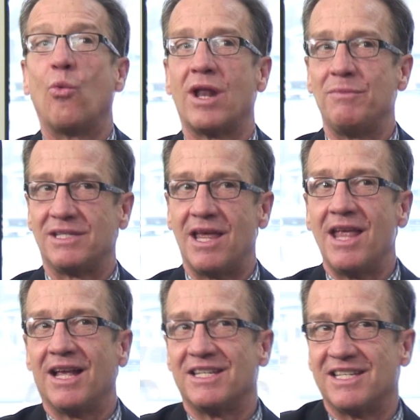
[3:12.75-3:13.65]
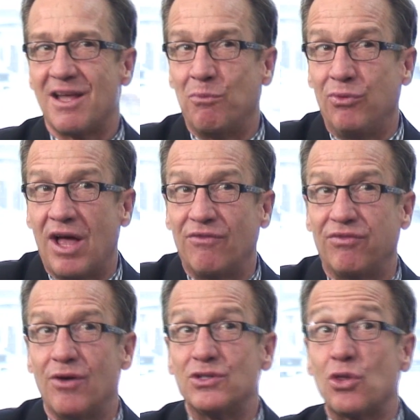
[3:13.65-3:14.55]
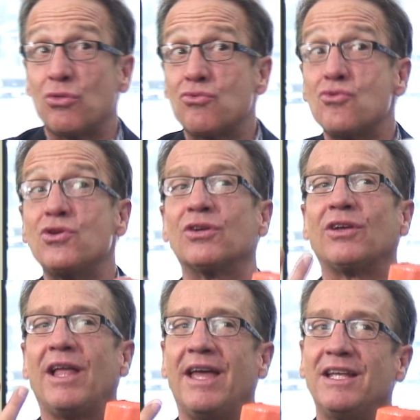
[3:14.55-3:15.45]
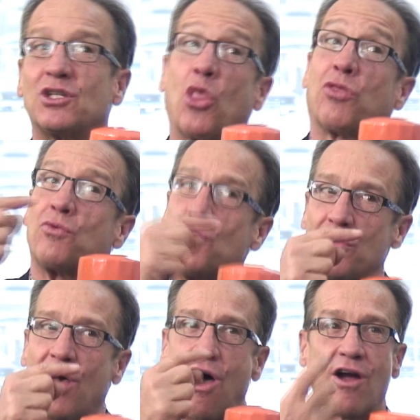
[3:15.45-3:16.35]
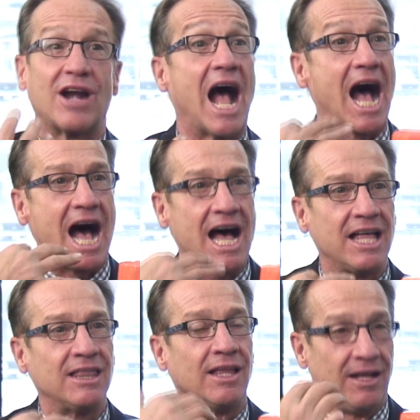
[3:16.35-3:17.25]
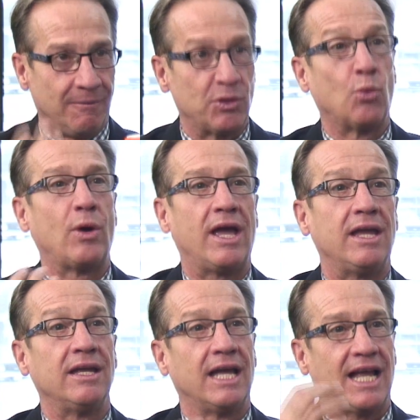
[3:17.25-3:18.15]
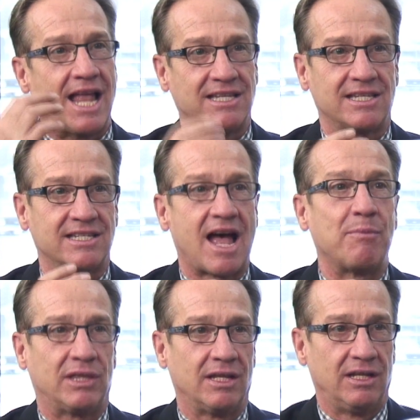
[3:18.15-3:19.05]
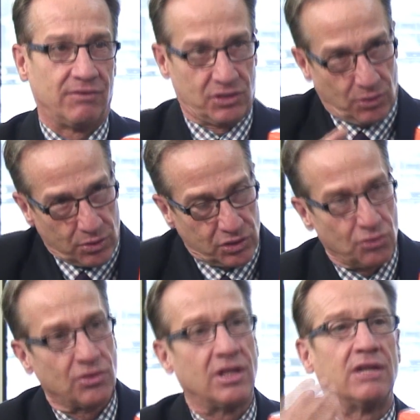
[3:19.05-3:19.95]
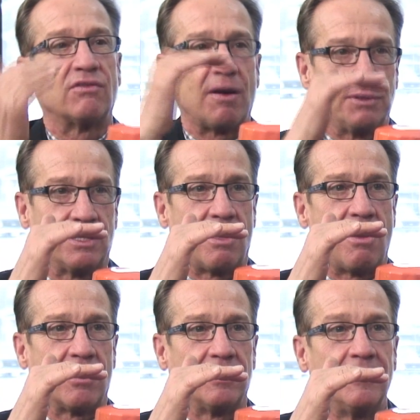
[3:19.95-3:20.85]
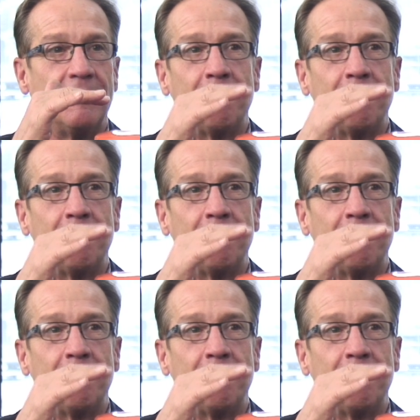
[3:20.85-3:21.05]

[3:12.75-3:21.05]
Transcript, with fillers: What I'm saying is, is that blood flows through your legs, through the heart, on the way it has to stop at the liver. So it goes through the liver up to the heart.